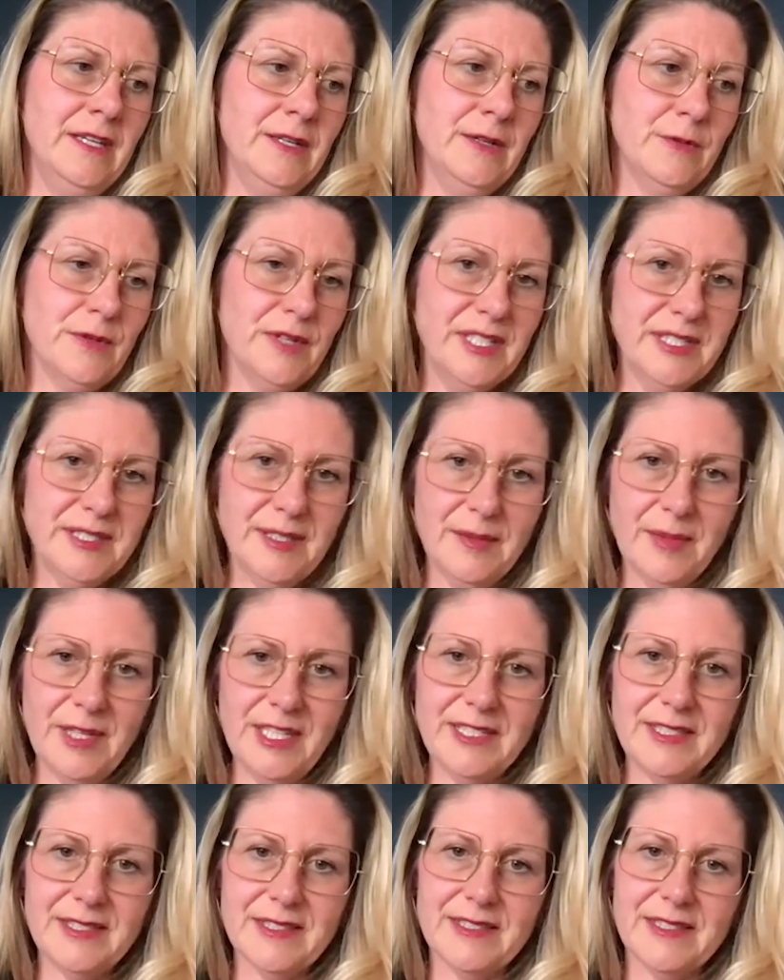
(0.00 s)

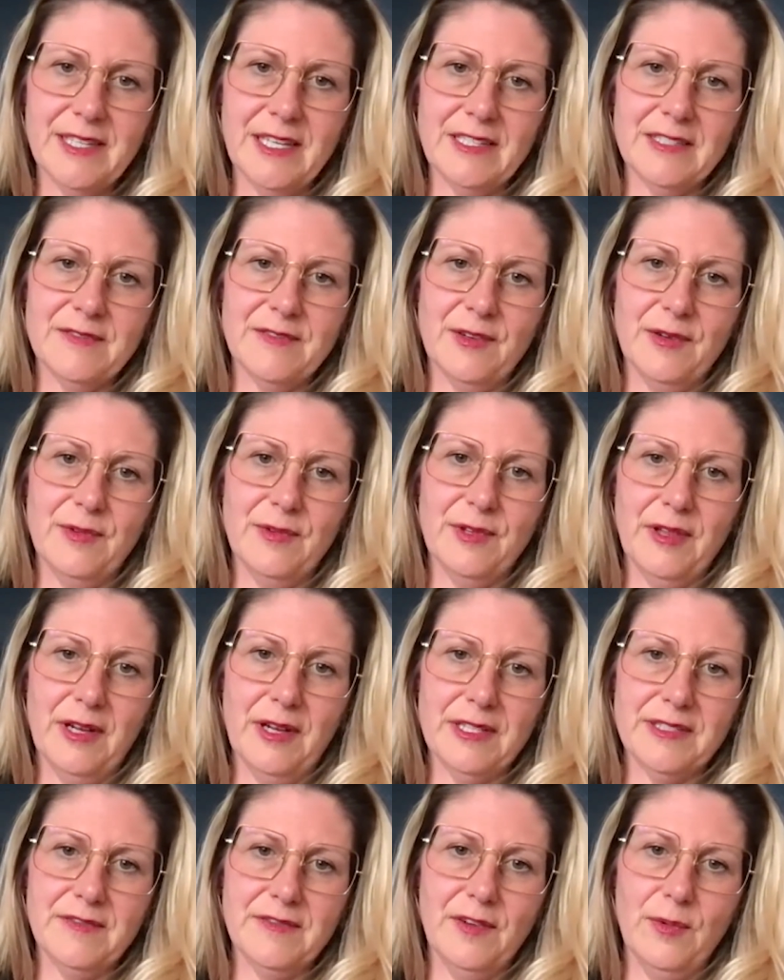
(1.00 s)
reasonably successful with
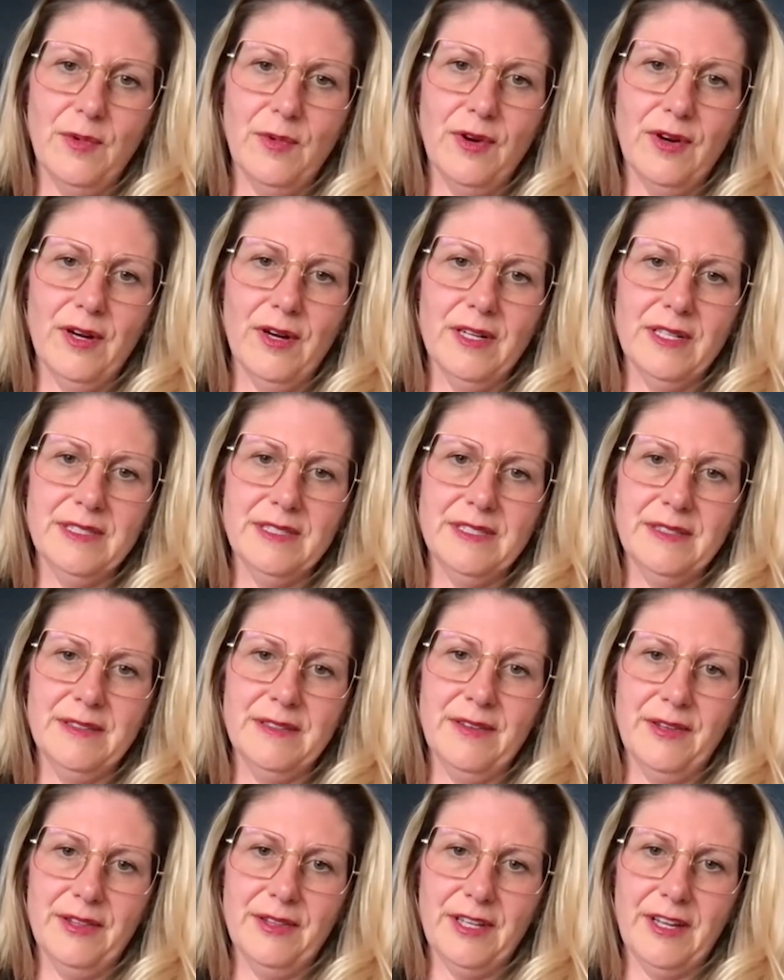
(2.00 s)
lots of awards
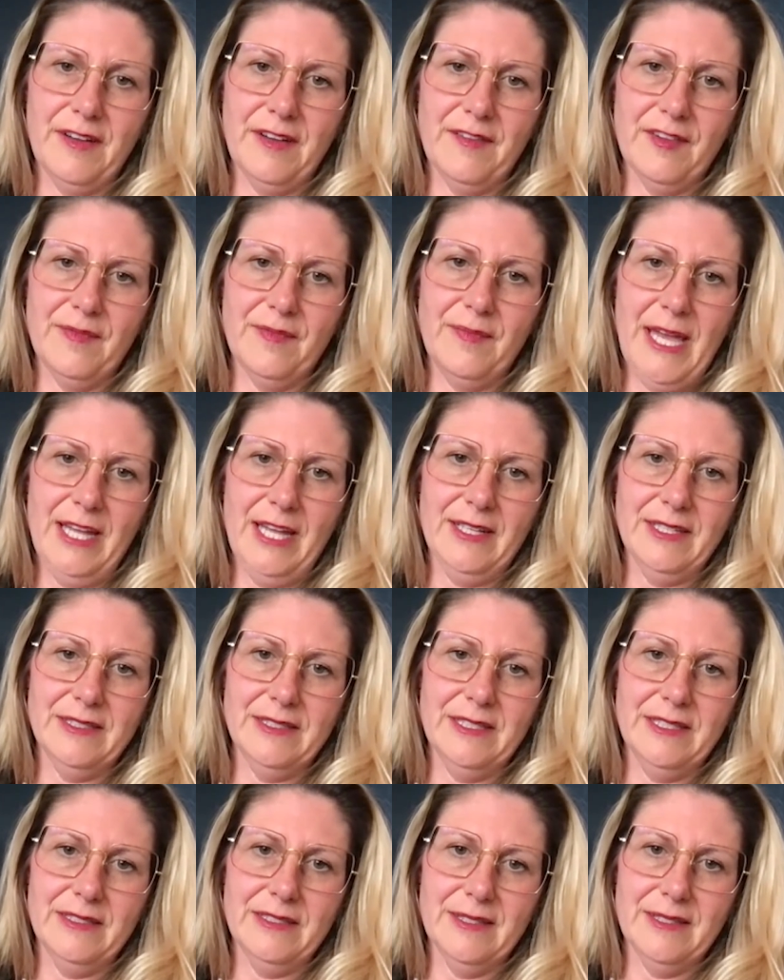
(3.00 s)
and on the cover of
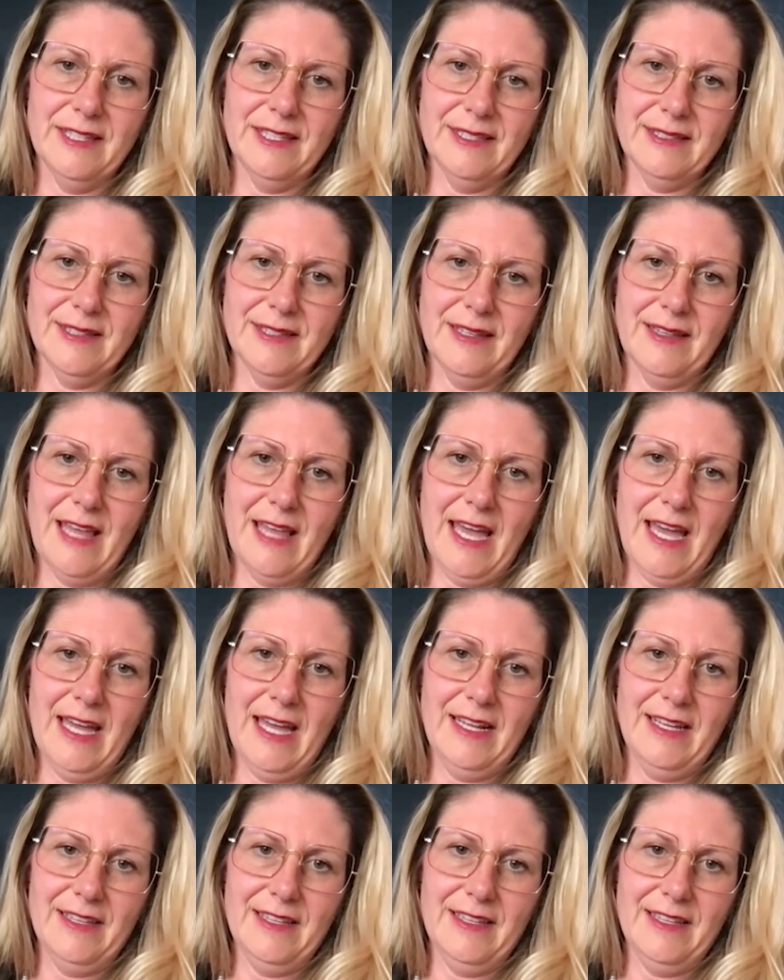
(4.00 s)
magazines and things like that.